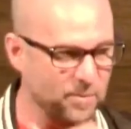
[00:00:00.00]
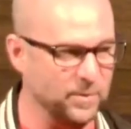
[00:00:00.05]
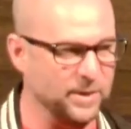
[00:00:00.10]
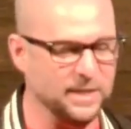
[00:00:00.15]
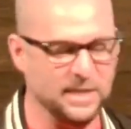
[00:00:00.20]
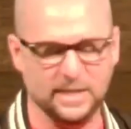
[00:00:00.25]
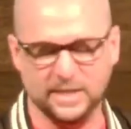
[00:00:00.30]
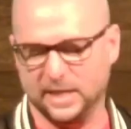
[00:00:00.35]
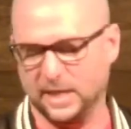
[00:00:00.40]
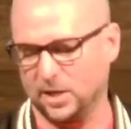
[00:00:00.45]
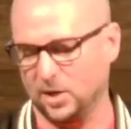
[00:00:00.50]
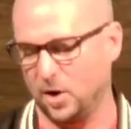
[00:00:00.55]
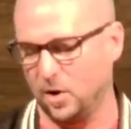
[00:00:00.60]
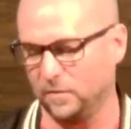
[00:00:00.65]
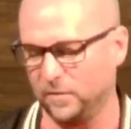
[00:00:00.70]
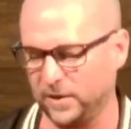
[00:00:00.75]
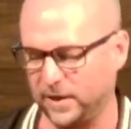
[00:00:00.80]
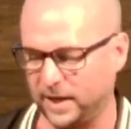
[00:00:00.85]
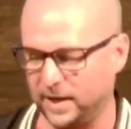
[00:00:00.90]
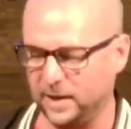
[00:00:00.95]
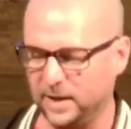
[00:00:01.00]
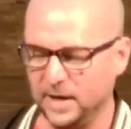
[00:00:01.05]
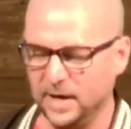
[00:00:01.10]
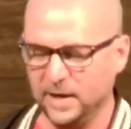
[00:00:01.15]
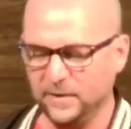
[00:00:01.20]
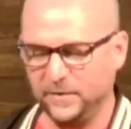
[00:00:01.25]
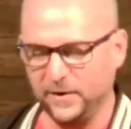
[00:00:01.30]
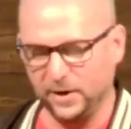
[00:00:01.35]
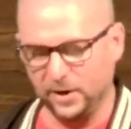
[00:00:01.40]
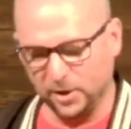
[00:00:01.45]
need to get over there.
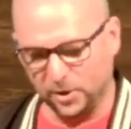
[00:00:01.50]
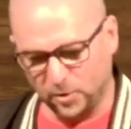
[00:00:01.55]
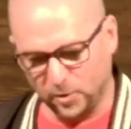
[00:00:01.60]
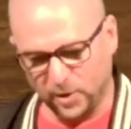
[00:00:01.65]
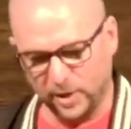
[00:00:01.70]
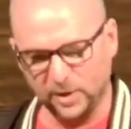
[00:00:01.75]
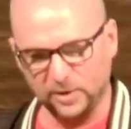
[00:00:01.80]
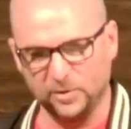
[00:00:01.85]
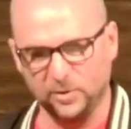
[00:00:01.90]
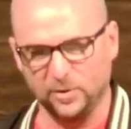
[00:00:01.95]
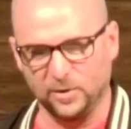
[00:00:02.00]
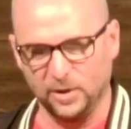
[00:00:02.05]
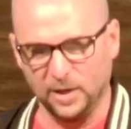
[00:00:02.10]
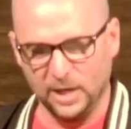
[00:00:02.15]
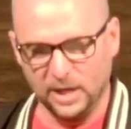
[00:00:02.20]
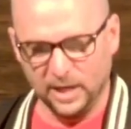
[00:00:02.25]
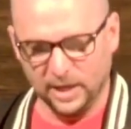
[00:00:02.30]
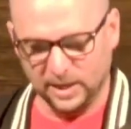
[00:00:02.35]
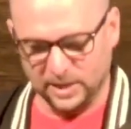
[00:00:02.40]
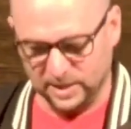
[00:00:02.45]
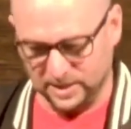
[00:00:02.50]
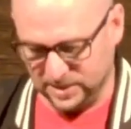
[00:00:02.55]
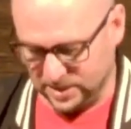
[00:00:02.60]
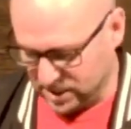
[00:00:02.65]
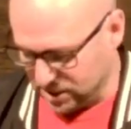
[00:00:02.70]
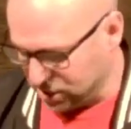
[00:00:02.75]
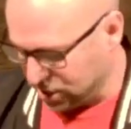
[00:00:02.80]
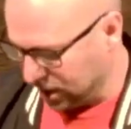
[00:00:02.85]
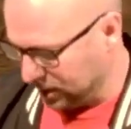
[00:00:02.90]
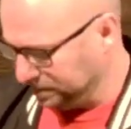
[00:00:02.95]
They're in critical condition.